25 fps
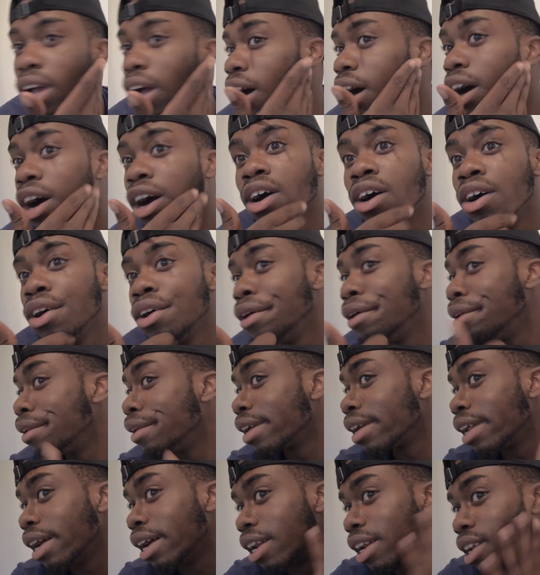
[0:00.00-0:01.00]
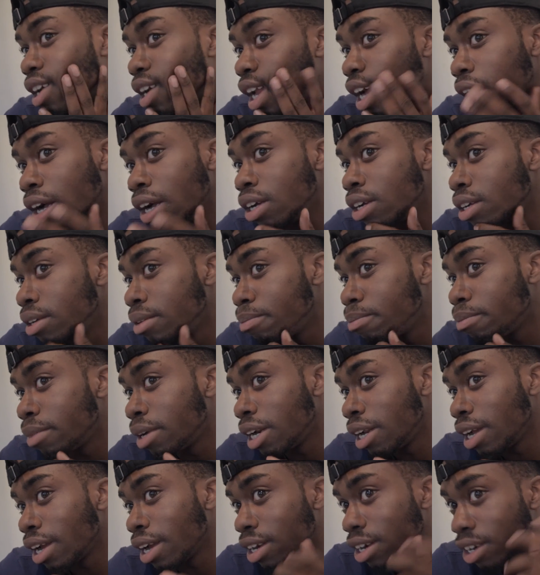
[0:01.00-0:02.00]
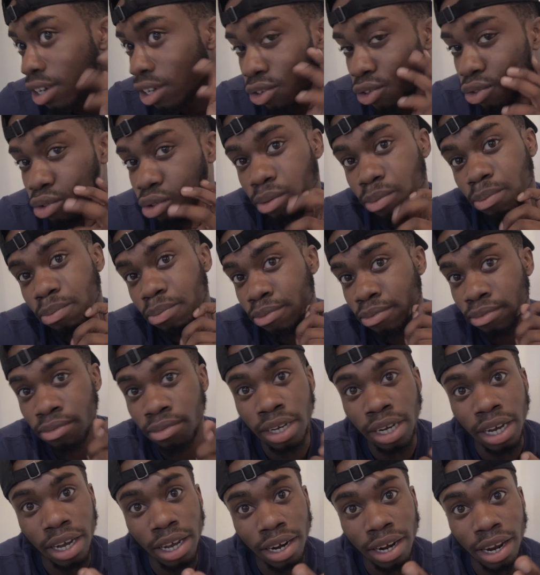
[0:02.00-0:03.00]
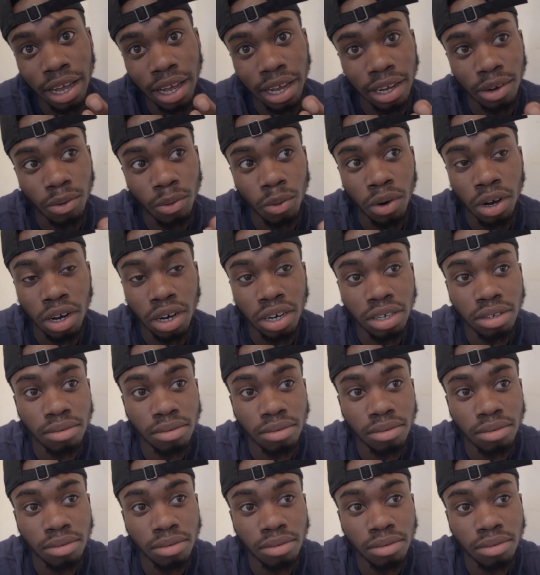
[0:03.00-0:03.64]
Oh, look at that. Man, it had a trim in like what?